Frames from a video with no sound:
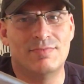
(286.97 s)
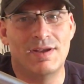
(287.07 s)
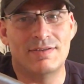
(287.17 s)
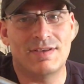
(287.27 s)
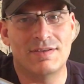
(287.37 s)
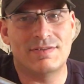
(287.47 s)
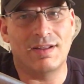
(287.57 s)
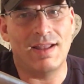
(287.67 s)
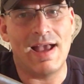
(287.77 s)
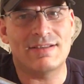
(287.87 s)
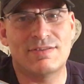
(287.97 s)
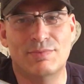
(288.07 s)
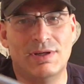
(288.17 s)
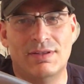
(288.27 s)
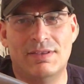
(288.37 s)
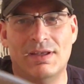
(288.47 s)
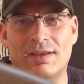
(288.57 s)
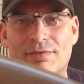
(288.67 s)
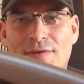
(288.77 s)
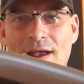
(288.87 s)
It's a last minute thing.
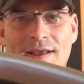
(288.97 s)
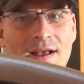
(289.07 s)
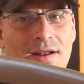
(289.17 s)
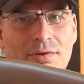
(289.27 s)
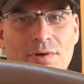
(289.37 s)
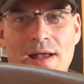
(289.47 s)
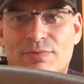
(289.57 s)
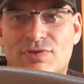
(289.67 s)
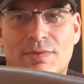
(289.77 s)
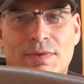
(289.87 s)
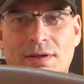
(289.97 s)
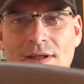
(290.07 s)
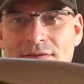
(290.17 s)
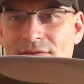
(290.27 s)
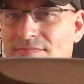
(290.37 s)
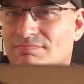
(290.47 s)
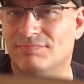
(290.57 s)
If I gotta grab something that's,